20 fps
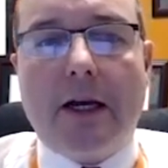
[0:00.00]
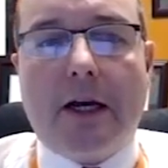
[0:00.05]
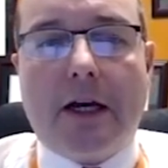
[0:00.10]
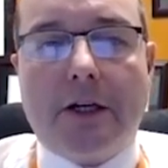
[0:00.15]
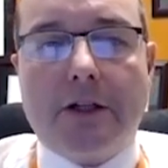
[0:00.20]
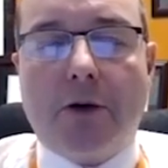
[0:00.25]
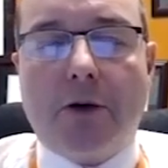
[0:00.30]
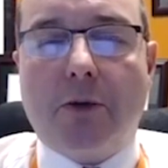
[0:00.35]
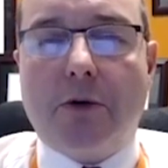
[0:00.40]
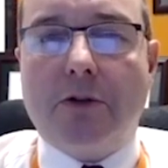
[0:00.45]

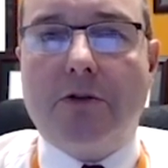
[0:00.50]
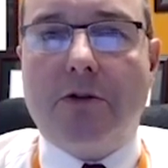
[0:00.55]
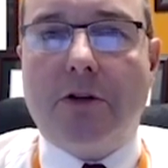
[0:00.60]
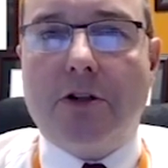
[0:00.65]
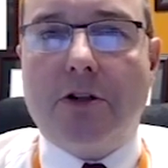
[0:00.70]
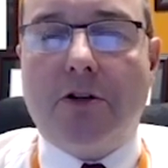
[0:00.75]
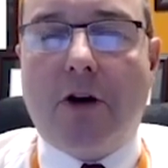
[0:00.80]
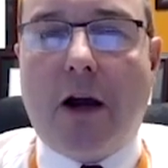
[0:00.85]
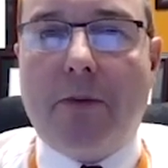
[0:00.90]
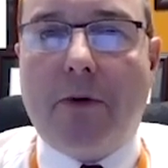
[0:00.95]
So we'll
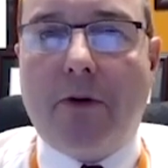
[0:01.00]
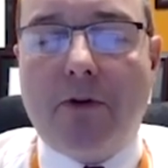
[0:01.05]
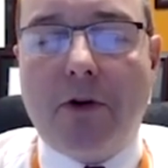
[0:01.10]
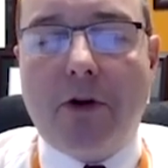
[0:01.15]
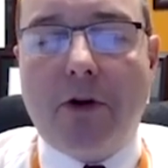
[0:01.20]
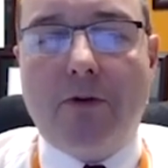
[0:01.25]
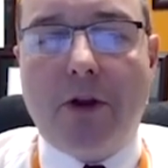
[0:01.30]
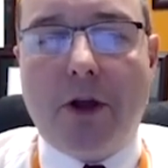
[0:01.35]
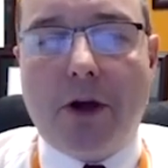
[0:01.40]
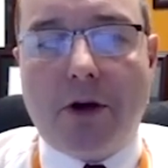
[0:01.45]
describe a
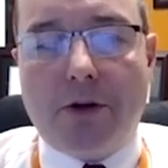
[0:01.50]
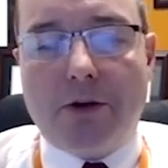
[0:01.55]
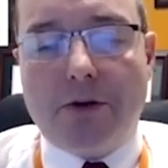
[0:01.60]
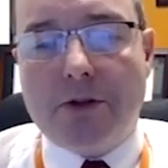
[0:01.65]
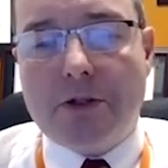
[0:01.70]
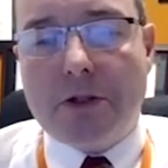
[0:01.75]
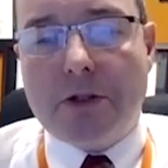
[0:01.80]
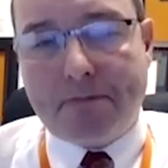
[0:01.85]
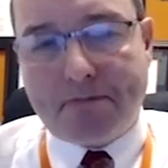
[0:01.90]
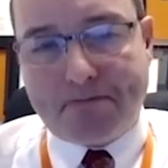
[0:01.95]
few of
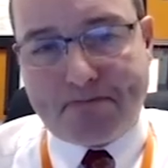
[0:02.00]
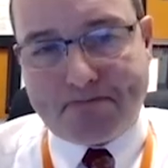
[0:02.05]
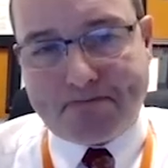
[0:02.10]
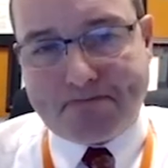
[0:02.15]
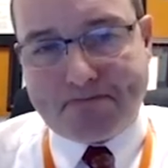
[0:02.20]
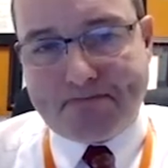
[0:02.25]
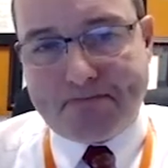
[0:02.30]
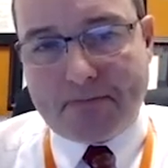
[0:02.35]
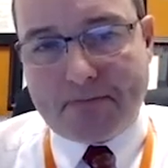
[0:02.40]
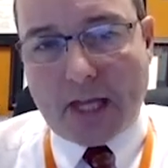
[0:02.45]
those.
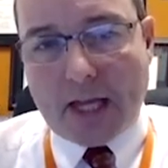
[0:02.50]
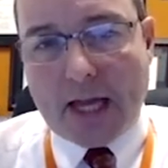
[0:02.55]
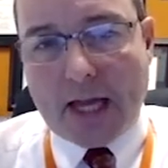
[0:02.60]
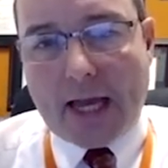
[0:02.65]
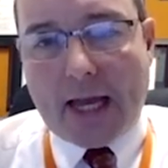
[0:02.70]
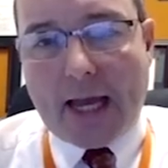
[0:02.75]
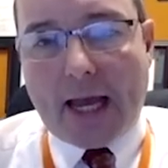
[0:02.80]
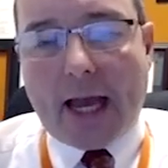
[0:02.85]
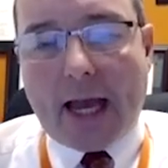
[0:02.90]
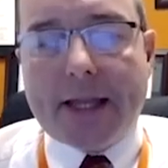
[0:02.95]

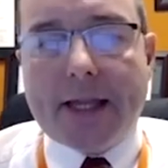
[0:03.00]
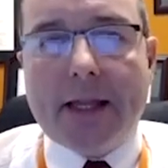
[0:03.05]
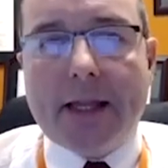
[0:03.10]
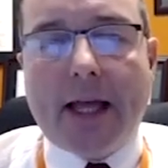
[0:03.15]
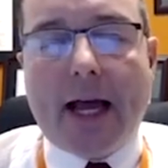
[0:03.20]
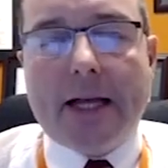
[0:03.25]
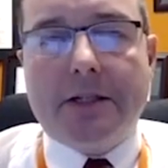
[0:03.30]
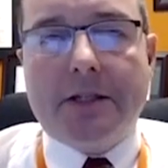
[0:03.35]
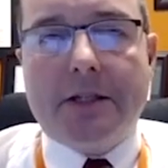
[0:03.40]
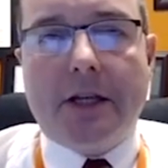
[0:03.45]
And then
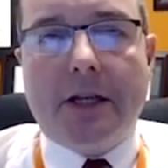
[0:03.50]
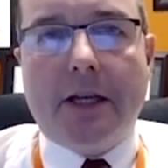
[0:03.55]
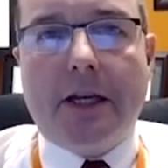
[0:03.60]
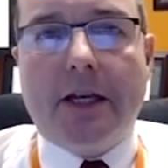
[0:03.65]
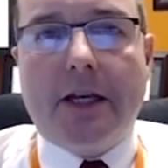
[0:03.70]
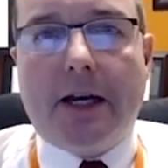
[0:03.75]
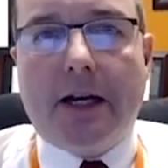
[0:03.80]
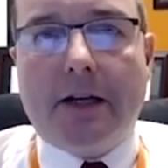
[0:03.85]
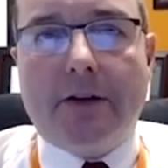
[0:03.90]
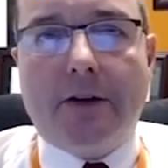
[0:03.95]

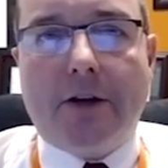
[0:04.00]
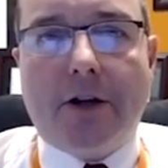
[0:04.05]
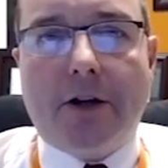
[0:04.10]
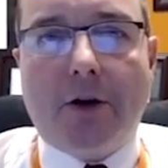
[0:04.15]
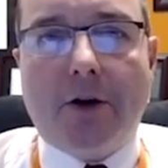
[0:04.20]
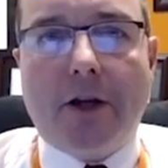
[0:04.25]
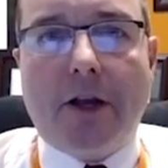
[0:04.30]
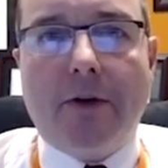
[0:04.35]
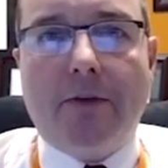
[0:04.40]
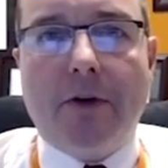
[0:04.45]
lastly,
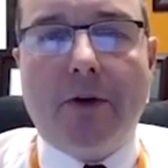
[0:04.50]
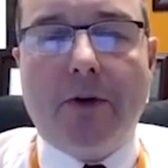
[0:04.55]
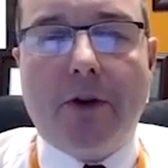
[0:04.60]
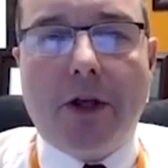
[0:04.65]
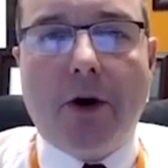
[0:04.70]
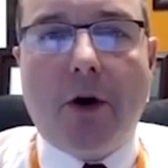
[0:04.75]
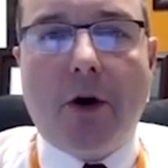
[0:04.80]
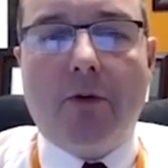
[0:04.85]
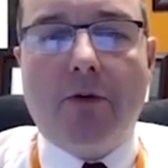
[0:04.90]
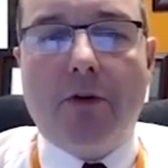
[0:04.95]
give you
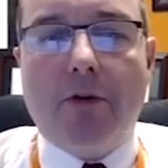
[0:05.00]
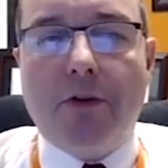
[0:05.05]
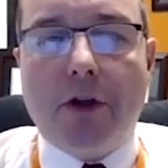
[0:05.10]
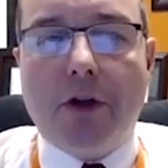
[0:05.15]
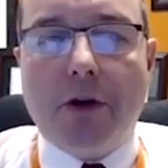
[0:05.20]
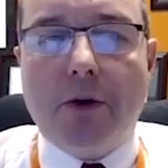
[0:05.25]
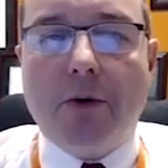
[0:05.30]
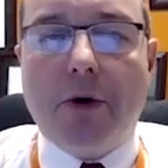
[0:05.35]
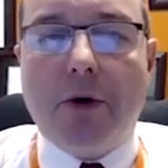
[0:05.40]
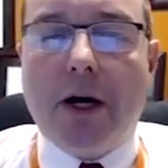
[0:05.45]
the
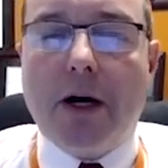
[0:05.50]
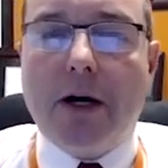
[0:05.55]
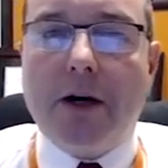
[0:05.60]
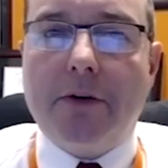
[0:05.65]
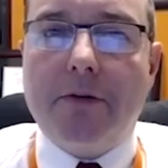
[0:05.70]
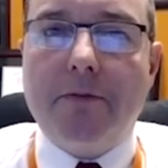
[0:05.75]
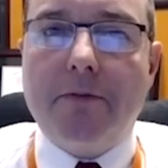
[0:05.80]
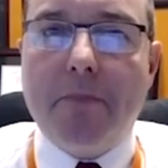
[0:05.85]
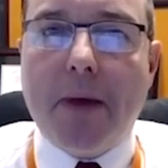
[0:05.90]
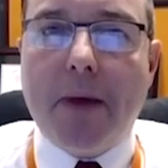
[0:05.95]
overview
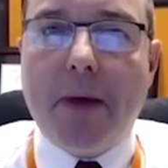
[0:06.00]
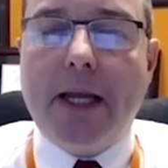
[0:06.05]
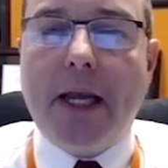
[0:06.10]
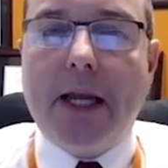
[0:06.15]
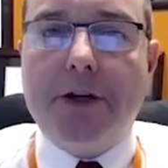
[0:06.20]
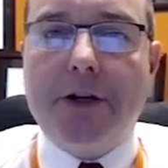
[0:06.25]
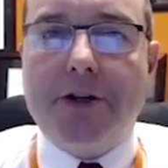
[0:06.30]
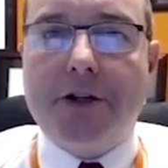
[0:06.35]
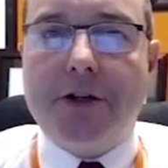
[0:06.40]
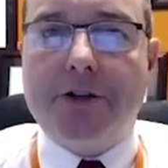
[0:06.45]
of
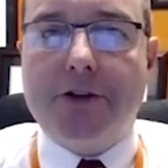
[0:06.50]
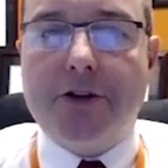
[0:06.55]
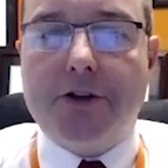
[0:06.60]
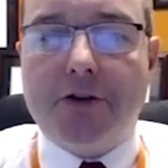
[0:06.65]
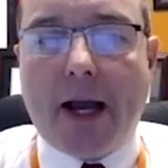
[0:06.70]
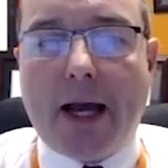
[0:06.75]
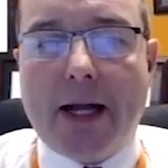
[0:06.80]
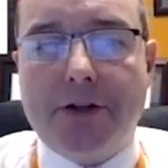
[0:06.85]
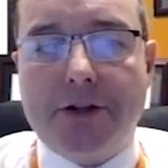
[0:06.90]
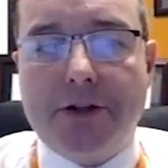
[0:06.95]
medication
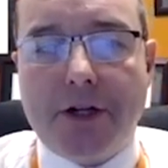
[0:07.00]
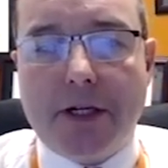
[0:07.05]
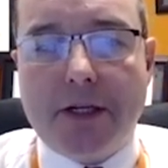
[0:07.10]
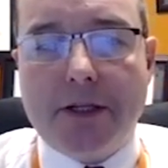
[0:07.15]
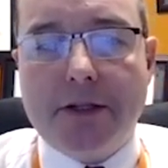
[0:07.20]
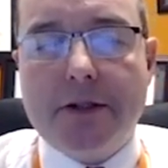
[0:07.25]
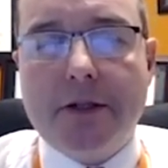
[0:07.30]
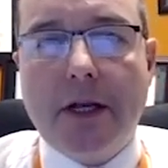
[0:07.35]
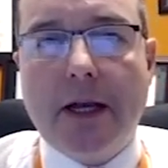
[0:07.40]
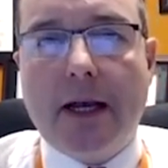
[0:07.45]

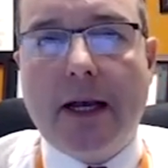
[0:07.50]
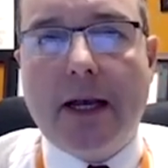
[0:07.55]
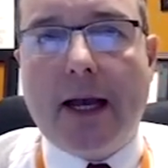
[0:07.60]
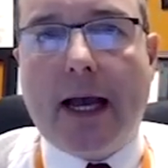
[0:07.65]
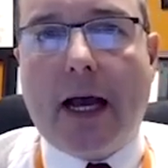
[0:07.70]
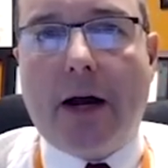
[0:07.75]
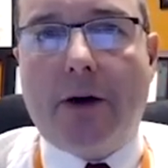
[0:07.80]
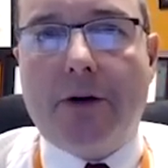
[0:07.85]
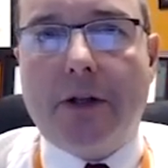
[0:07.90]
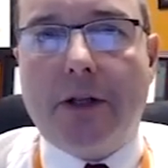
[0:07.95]
strategies,
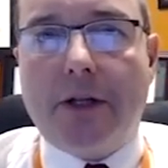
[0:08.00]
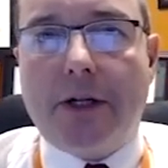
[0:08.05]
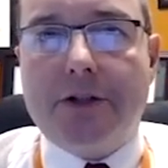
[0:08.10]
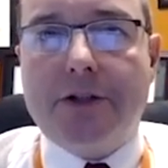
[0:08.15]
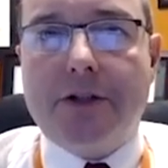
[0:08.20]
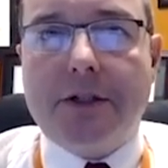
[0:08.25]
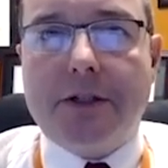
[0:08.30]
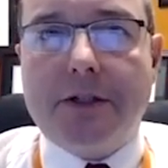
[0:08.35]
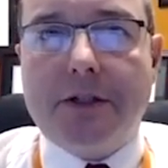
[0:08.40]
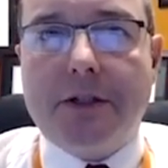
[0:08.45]
how
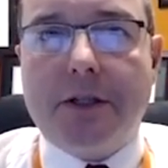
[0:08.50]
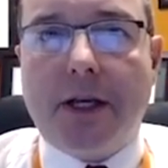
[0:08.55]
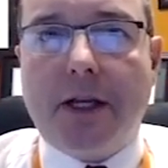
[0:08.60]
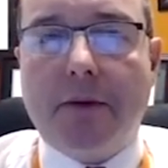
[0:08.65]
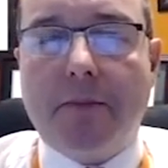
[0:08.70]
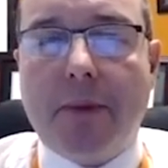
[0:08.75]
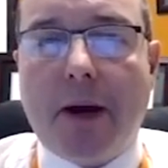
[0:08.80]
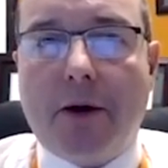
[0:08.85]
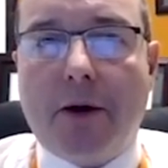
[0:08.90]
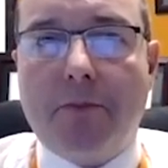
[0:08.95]
clinicians
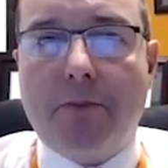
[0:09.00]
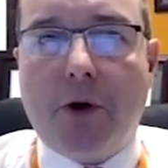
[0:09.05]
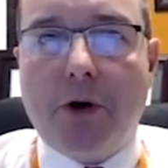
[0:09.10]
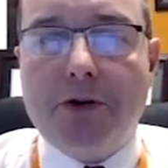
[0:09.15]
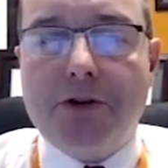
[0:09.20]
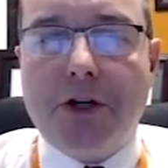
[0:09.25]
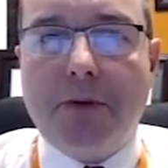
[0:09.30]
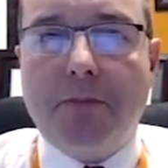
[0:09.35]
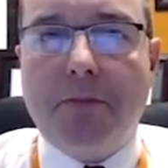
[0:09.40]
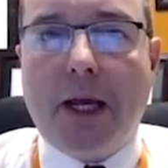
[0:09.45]
think about
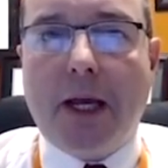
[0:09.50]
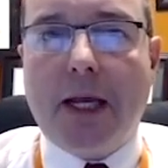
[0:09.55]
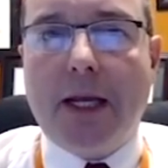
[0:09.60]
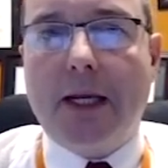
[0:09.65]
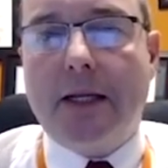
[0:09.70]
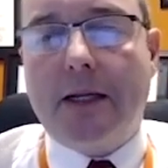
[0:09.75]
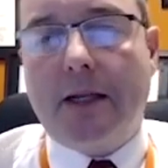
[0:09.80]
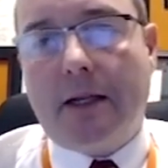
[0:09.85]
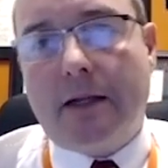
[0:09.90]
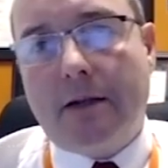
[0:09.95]
approaching
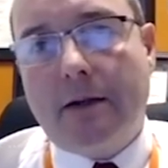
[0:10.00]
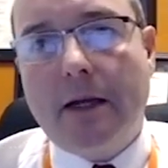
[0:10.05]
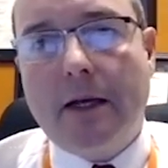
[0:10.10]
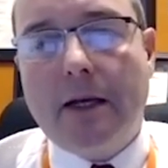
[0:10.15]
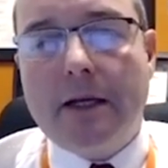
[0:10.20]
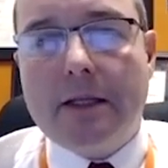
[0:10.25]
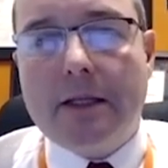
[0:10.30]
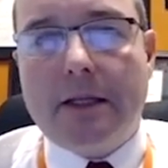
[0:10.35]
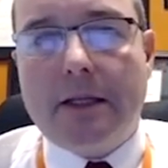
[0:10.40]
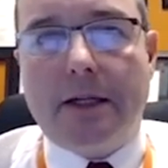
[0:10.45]
pain and
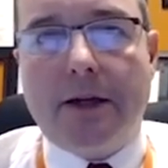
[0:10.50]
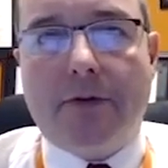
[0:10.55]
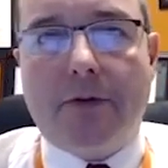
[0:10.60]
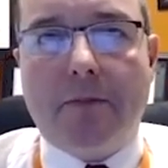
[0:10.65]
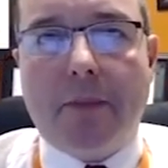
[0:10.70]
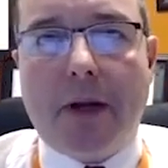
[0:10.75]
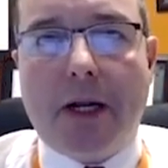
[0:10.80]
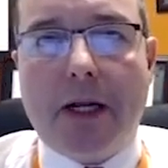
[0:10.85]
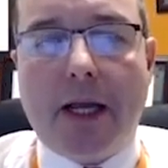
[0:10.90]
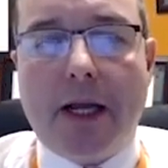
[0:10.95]
the
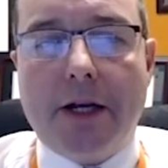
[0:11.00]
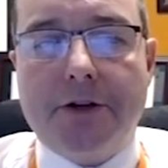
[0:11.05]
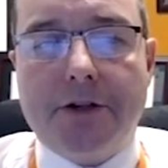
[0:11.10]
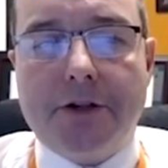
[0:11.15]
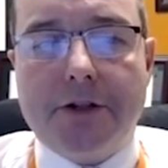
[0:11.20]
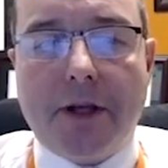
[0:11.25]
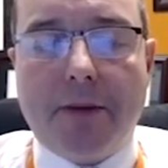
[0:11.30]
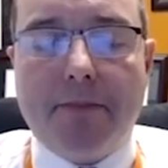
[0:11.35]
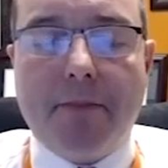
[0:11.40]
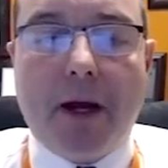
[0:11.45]
different
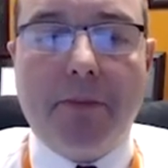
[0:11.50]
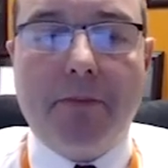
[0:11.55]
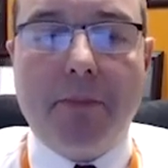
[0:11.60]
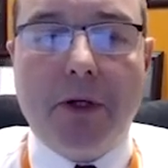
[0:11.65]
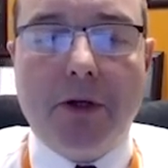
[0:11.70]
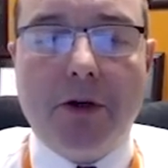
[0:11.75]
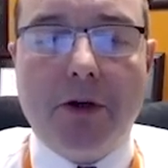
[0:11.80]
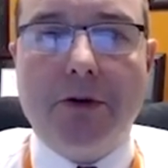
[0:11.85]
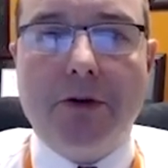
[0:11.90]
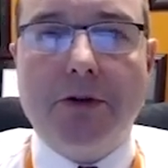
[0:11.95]
medications that might
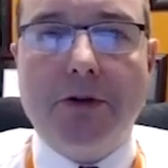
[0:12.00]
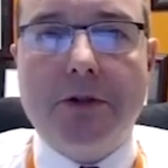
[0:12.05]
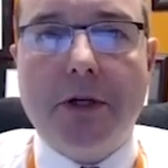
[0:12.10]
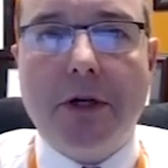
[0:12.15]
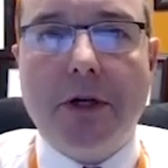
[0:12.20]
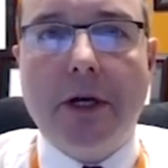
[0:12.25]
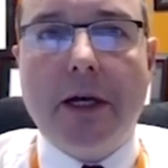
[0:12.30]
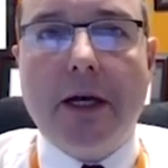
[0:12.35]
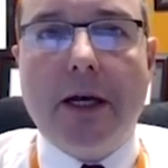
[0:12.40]
be used